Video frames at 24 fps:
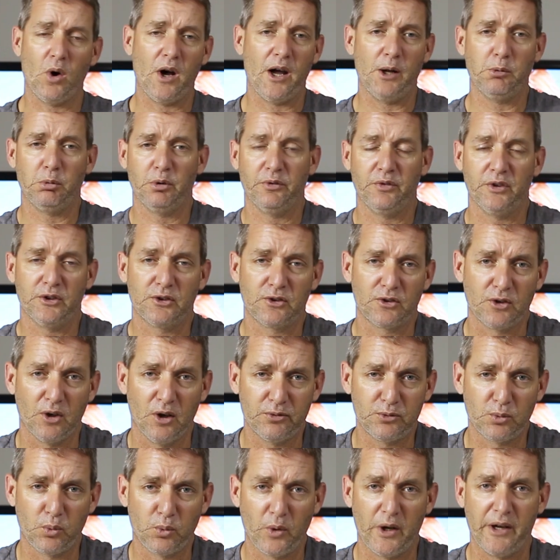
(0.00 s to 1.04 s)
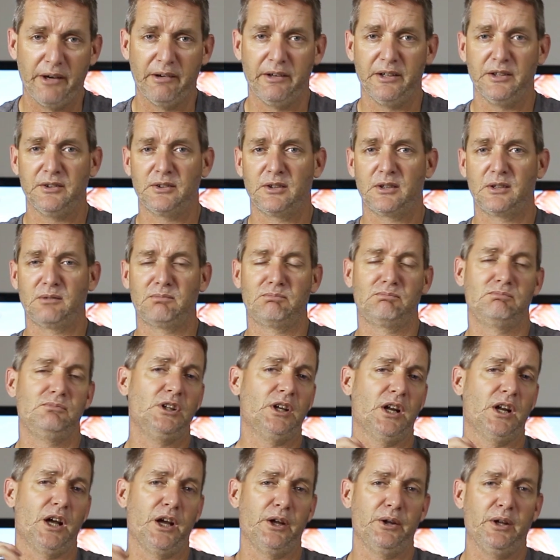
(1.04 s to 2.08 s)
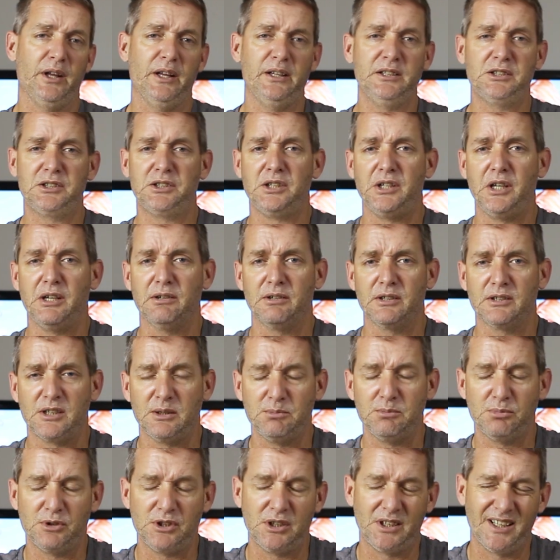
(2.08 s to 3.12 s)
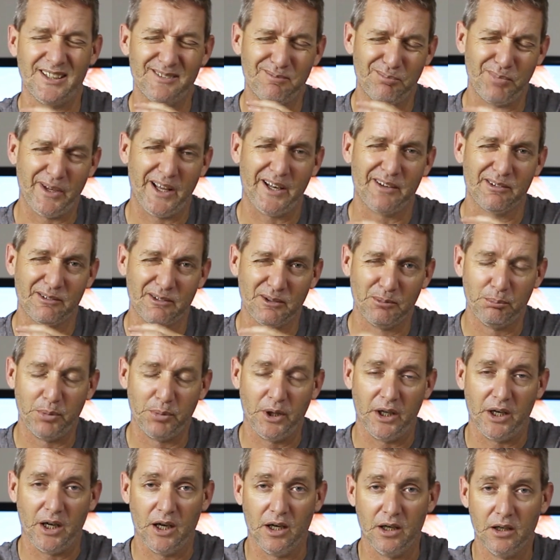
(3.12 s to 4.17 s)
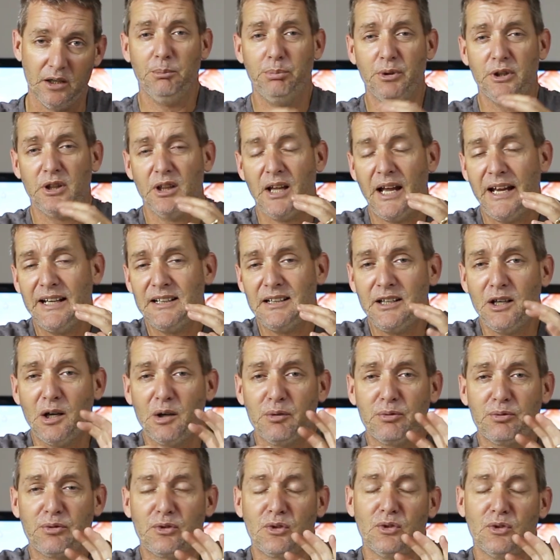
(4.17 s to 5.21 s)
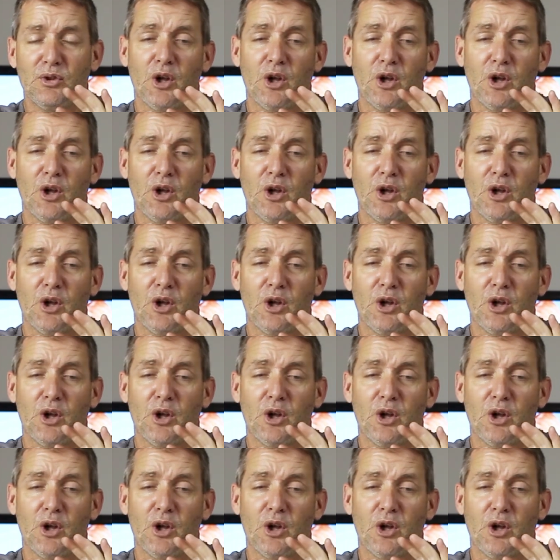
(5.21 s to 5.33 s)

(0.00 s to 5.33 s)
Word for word: way with its software. It's, you know, each year it seems to get better and better. But lately I've